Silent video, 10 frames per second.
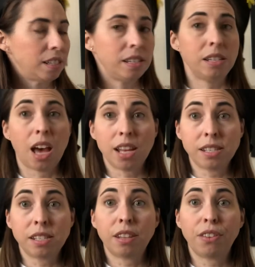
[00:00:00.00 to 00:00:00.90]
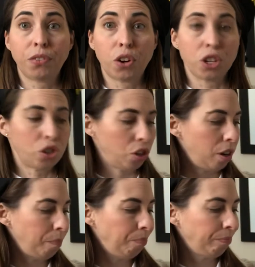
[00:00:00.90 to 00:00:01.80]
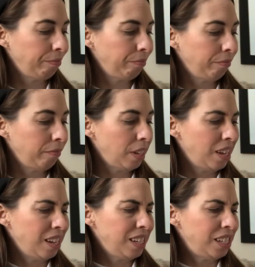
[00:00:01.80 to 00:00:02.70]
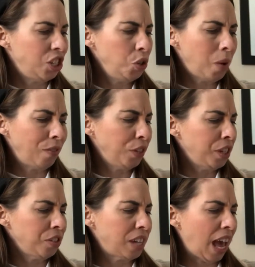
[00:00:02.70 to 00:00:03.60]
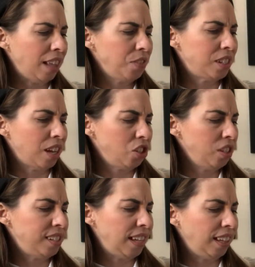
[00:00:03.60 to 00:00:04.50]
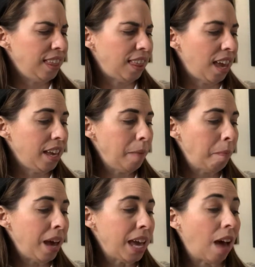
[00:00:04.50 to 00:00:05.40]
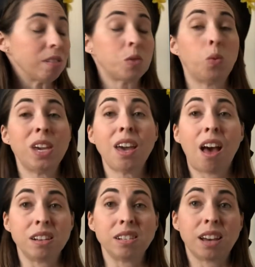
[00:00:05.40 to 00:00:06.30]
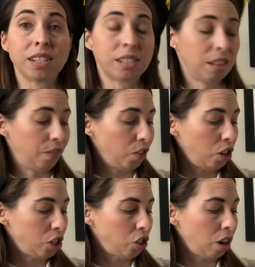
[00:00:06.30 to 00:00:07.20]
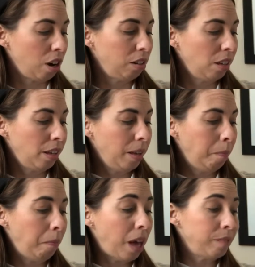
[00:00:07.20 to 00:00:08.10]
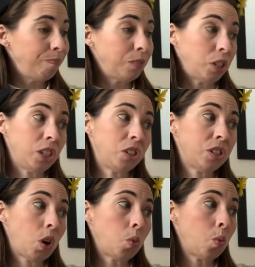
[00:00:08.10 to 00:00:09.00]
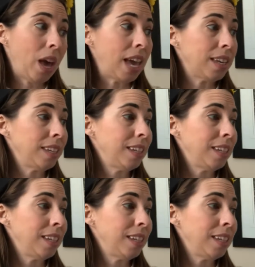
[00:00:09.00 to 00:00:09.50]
Dust the furniture. Did you ever hear tell of such a silly thing? At my house, we undust the furniture. But to each his own way.